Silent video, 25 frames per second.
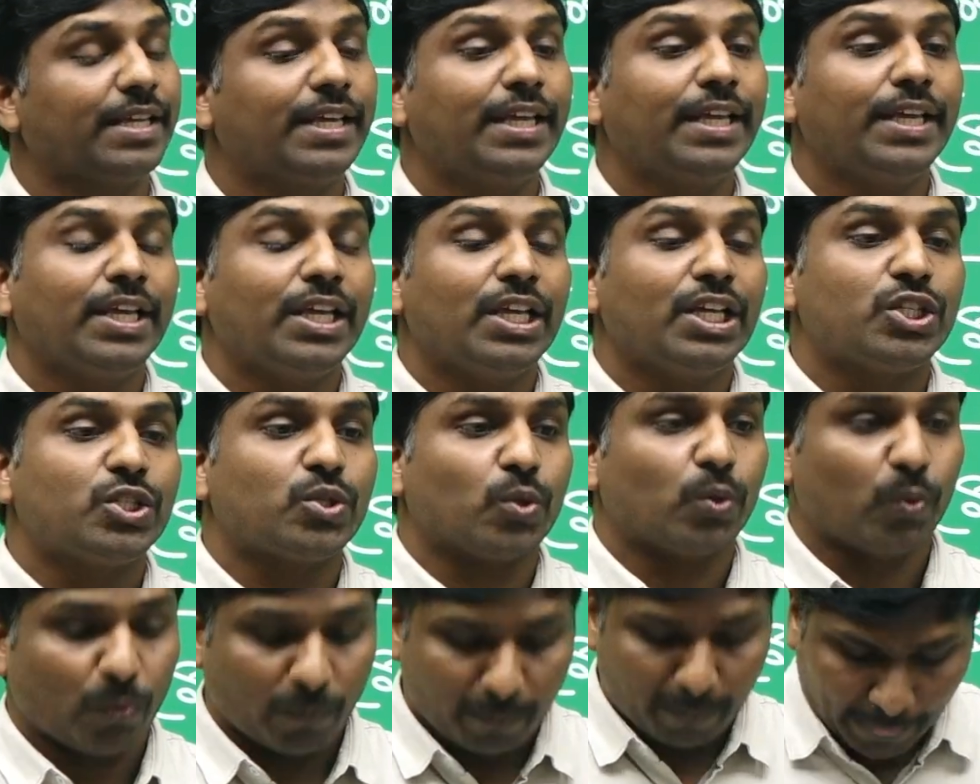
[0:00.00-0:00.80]
So
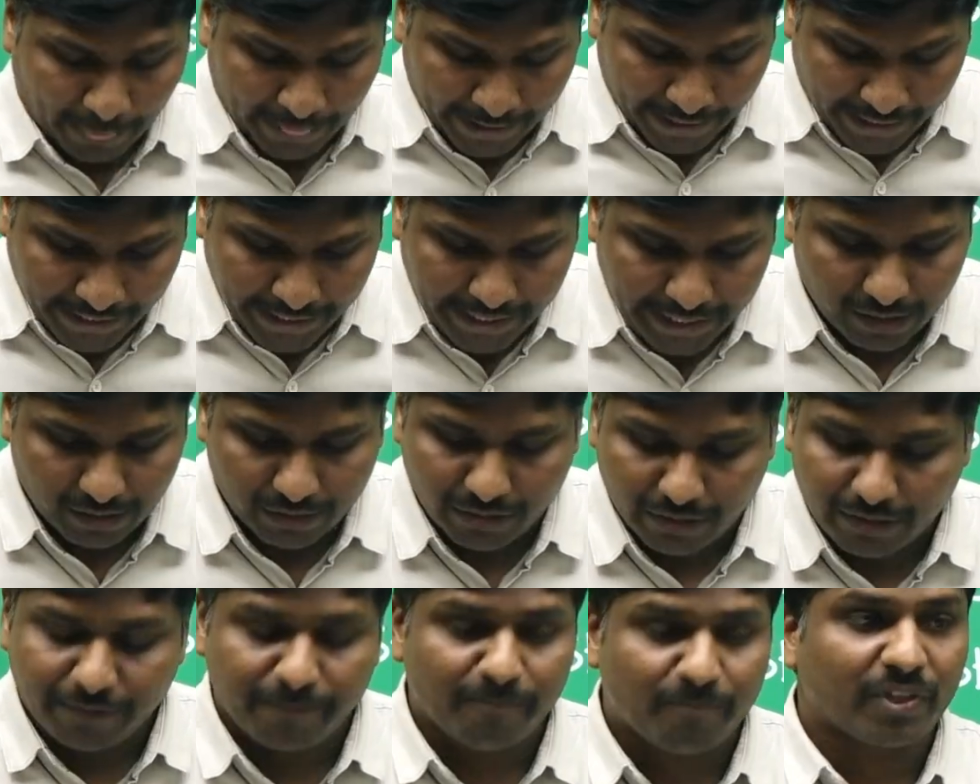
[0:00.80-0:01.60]
here
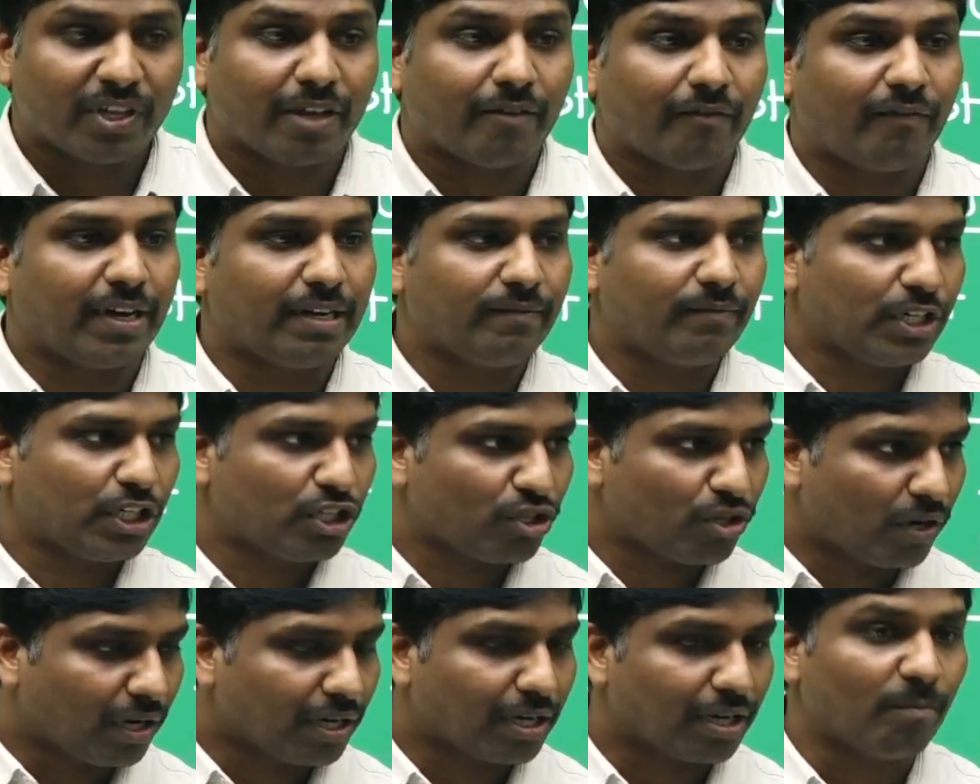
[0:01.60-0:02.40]
when we talk
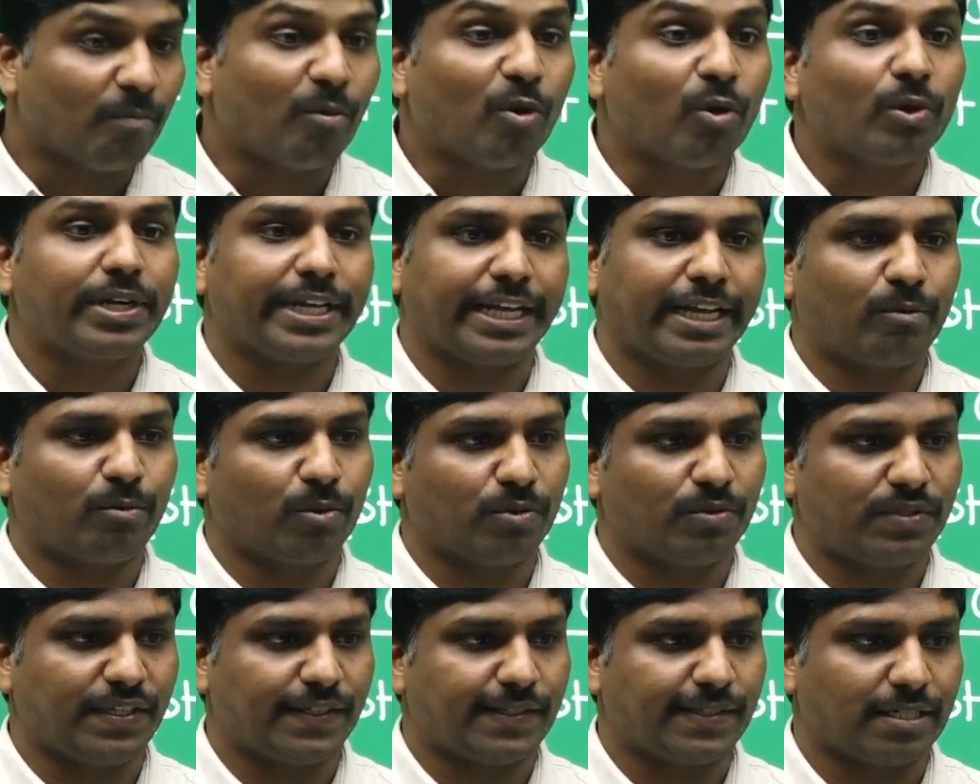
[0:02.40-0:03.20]
about
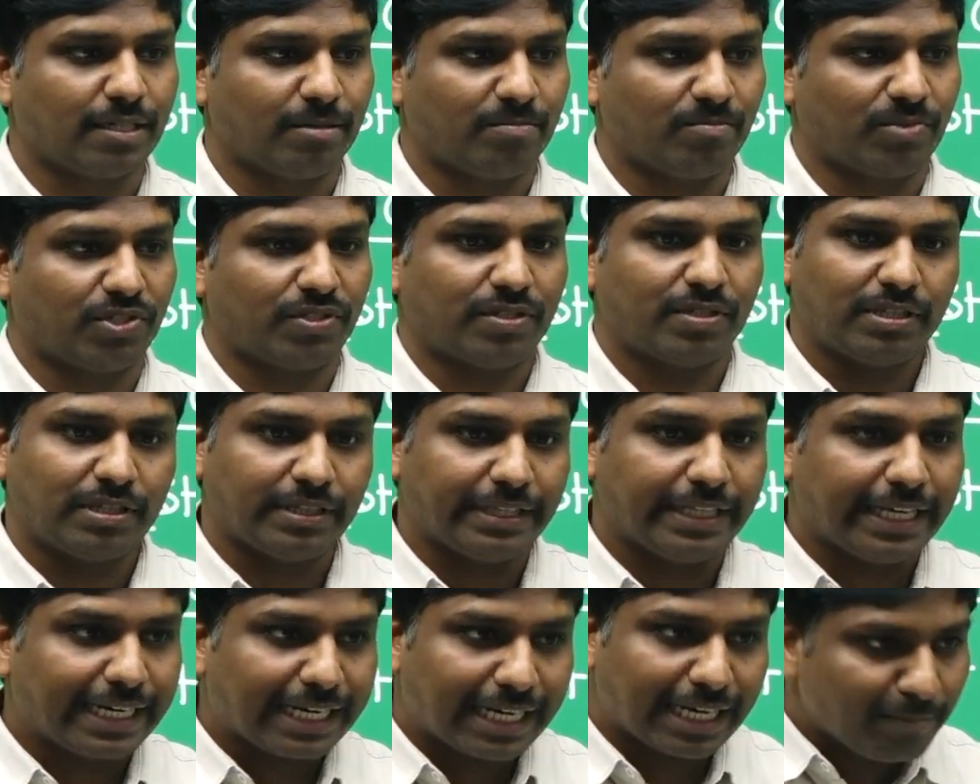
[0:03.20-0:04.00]
ecosystems, there
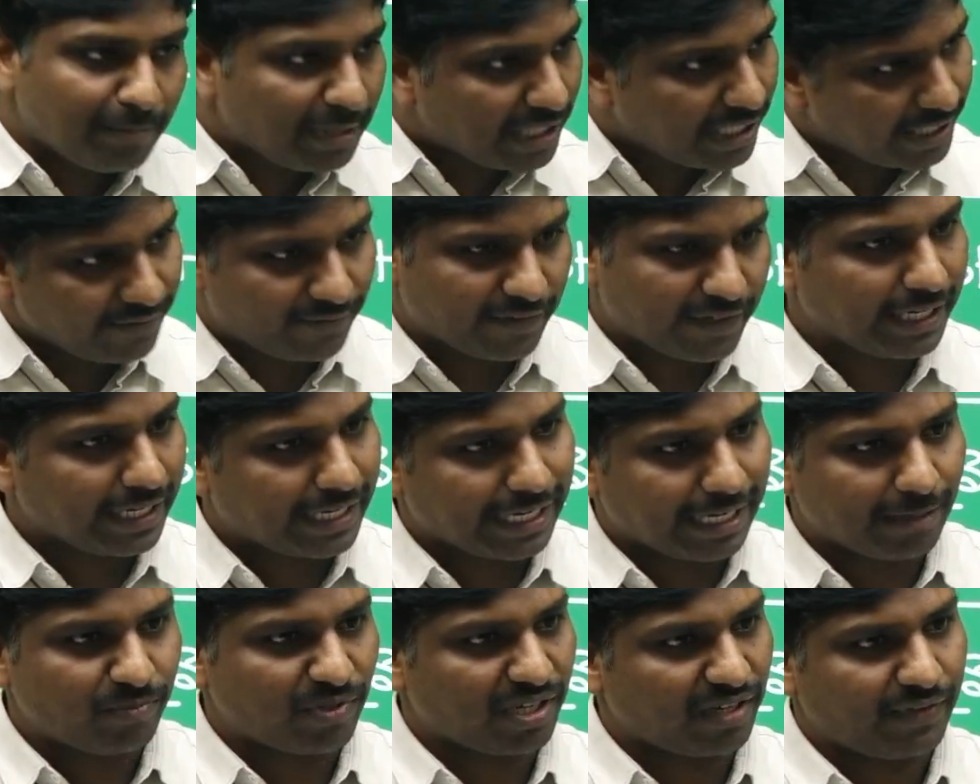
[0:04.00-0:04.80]
can be different types
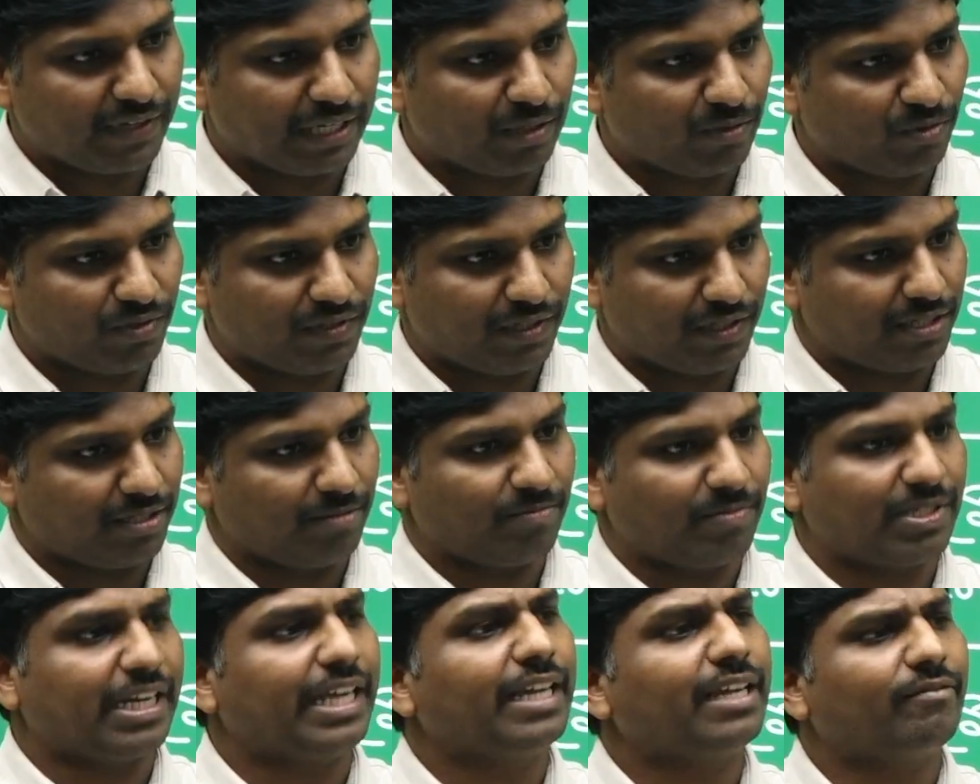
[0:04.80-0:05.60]
of ecosystems,
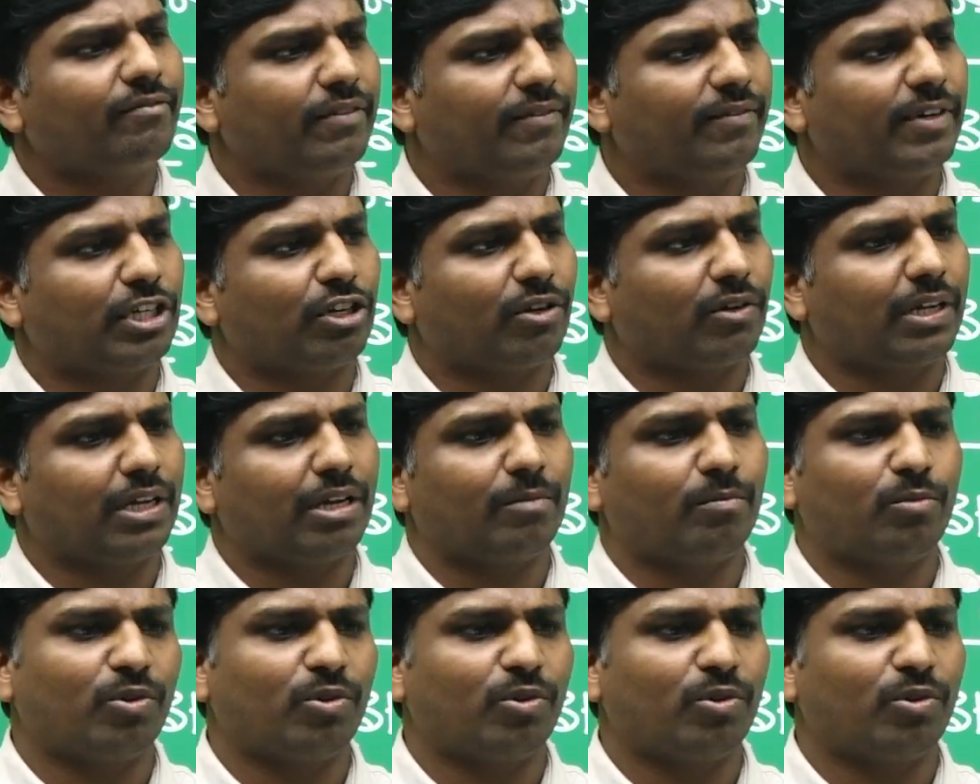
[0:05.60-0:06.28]
like we were talking about